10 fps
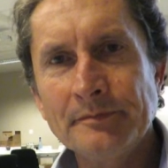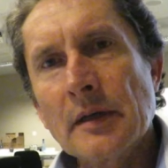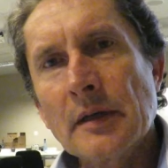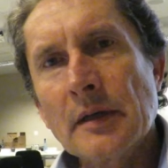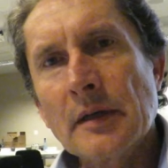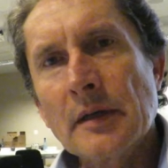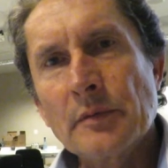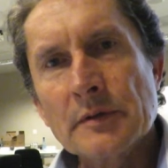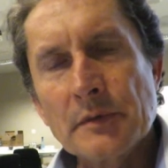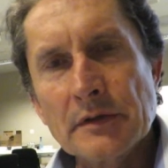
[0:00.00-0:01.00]
While at
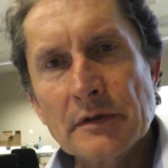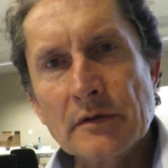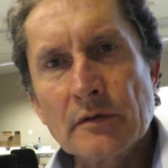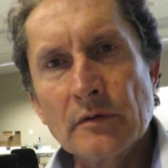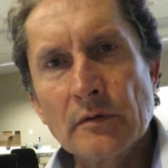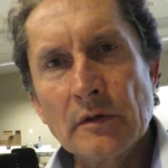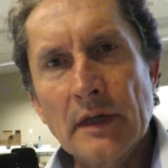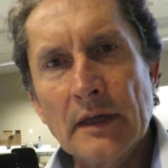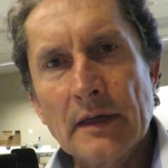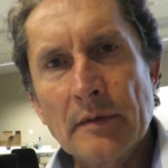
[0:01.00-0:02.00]
Stellenbosch Business School,
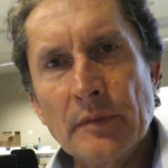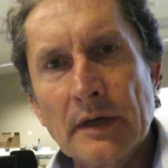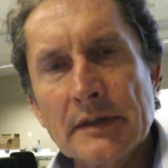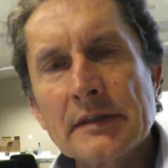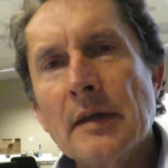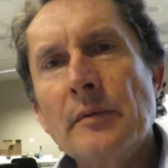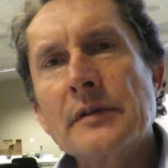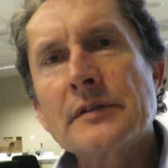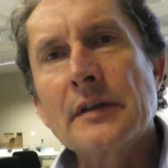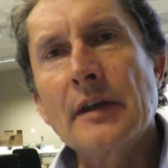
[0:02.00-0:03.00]
I
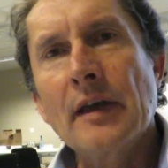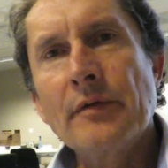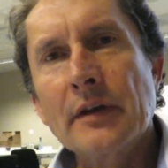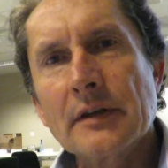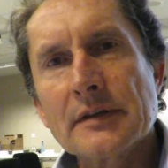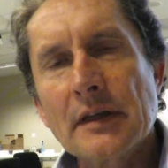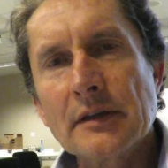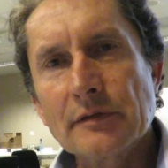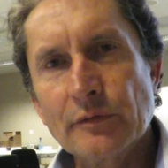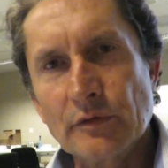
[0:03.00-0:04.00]
established the Africa
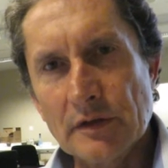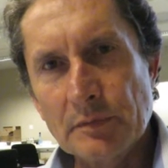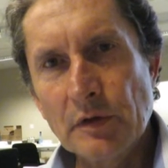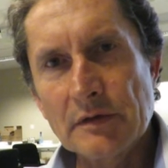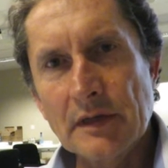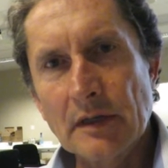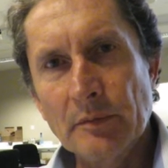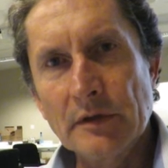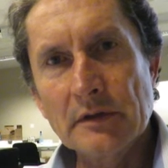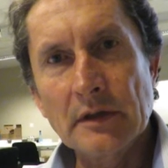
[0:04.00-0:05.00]
Center for Dispute
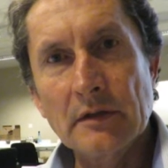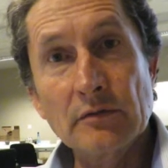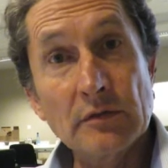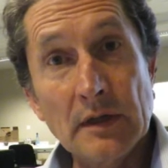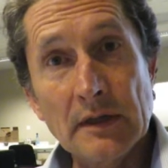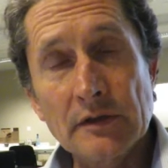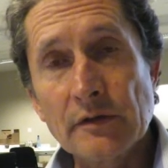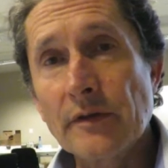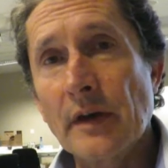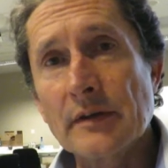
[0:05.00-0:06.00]
Settlement in
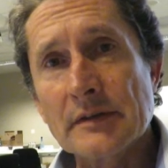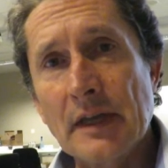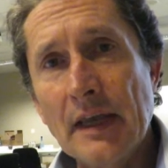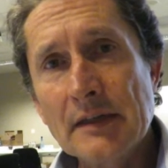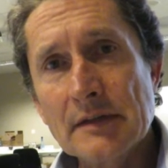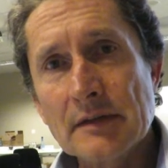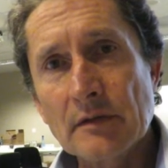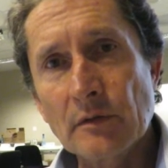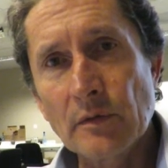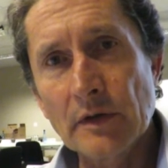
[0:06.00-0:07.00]
2008.
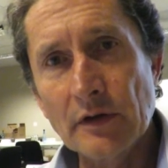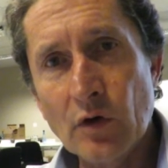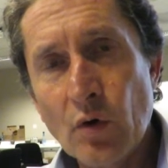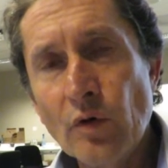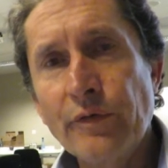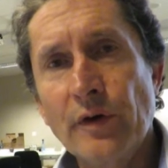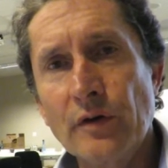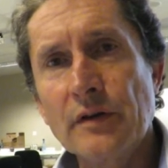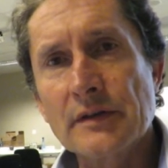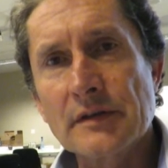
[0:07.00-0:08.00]
The core
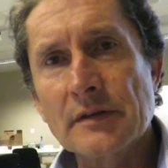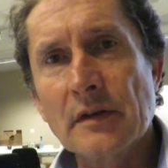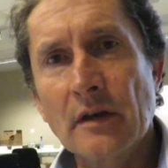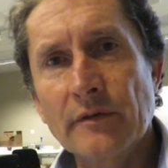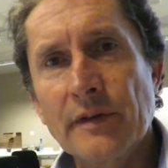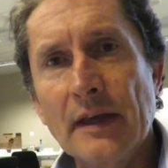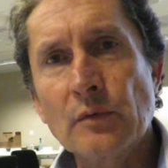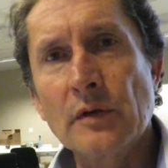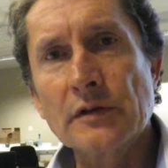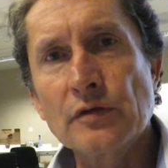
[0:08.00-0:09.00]
focus of
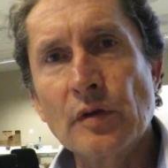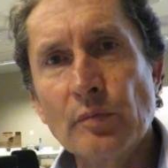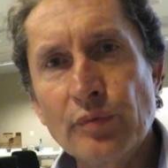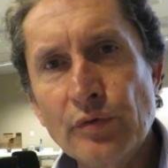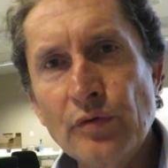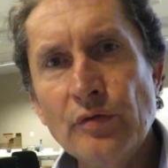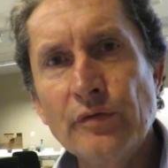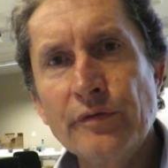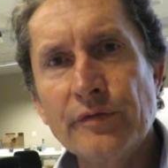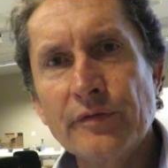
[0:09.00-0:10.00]
that was to
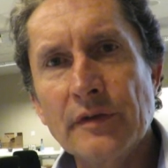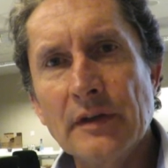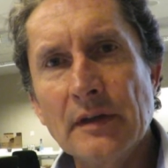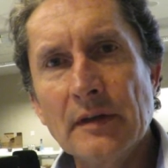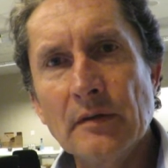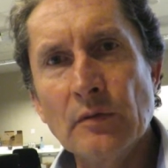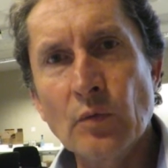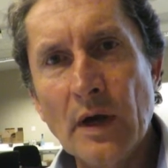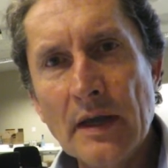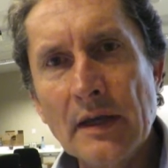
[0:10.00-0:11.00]
improve the
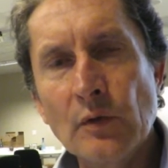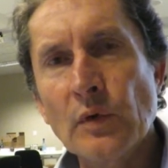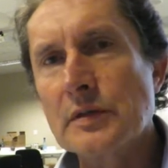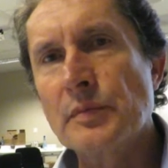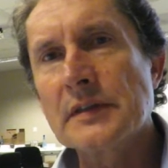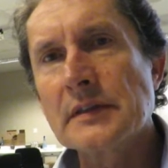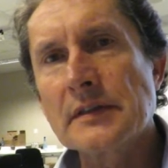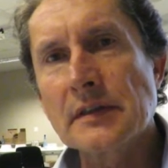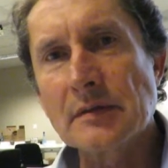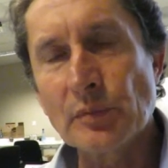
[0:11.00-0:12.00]
way in which
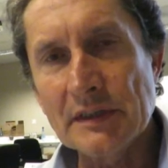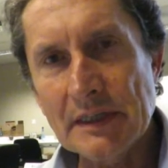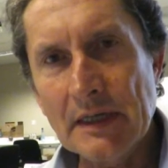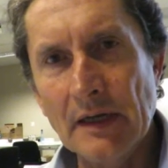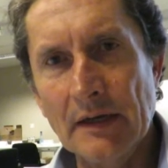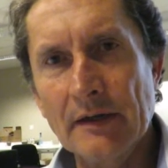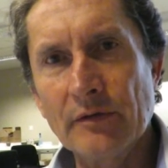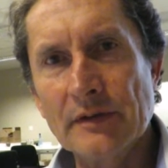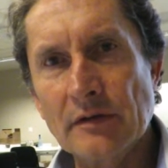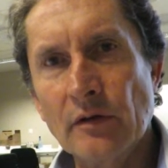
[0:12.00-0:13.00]
businesses in particular
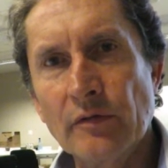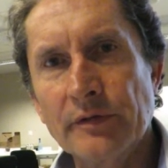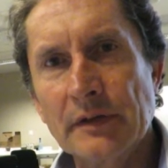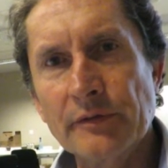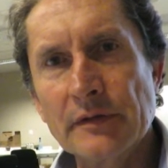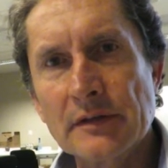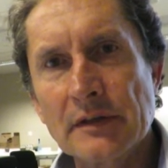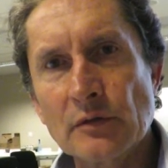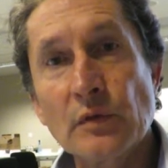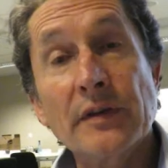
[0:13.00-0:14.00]
resolve
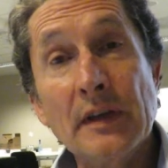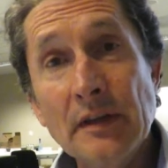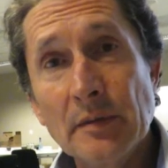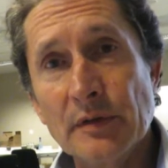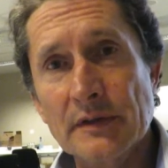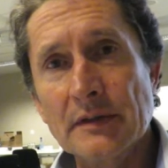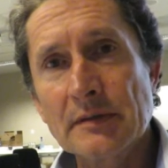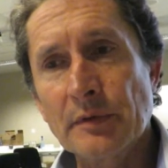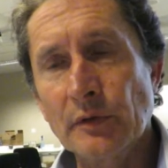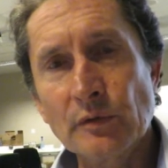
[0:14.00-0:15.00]
differences within the business,
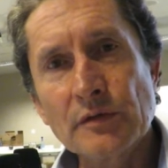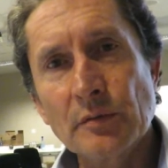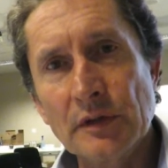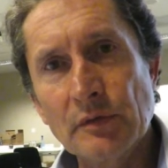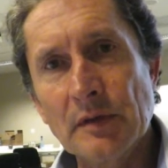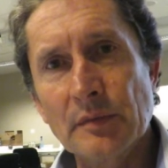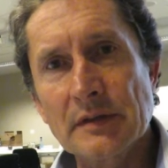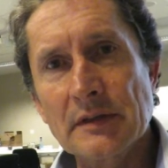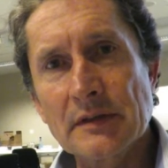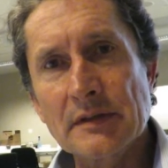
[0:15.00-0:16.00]
but also between
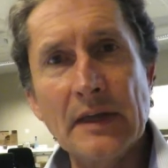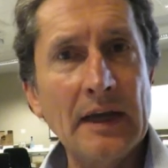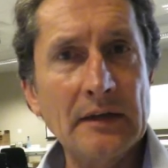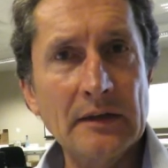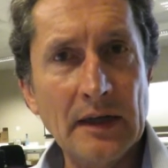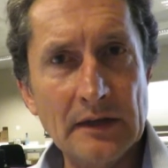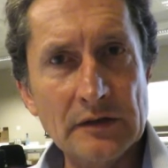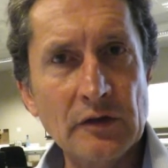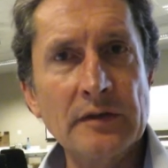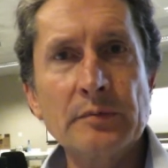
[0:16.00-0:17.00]
business and
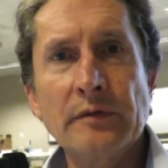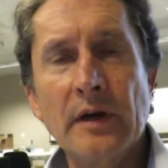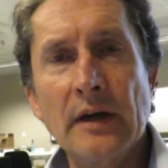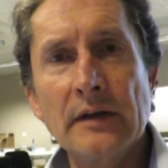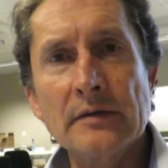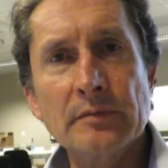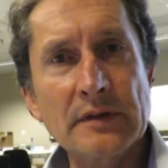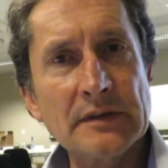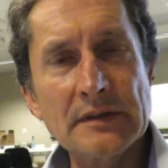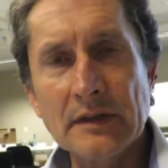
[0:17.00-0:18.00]
service providers,
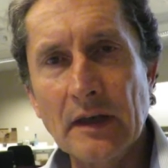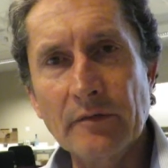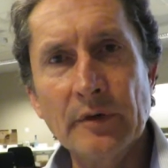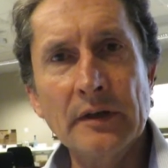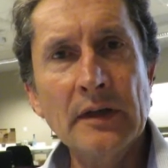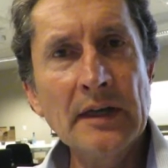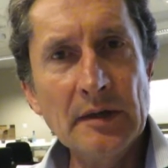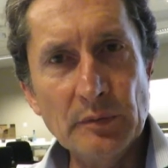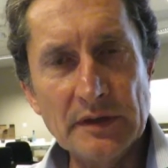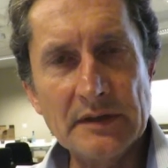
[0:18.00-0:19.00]
business and government,
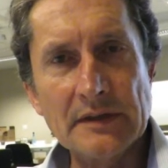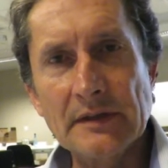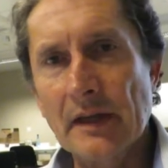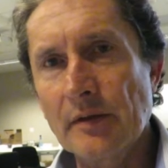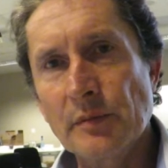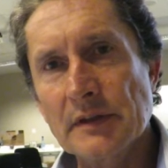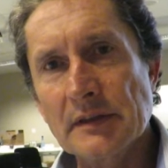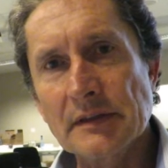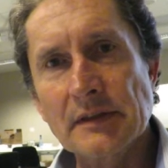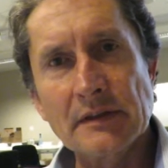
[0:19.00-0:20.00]
business and other
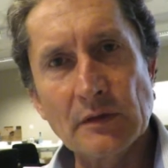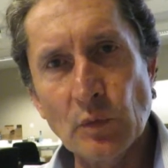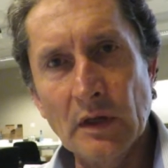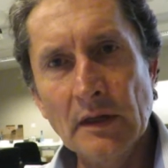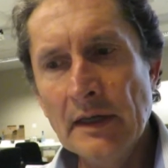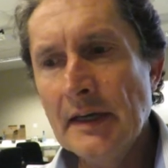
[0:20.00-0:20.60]
businesses as well.